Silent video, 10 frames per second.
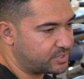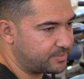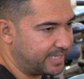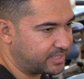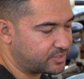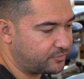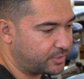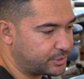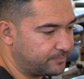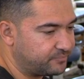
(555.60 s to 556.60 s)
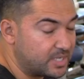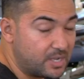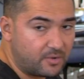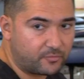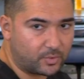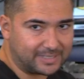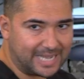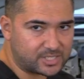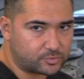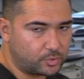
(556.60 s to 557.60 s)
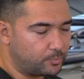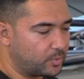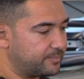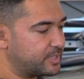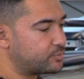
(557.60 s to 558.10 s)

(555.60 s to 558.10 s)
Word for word: for somatic dysfunction. For our last group, we're going to be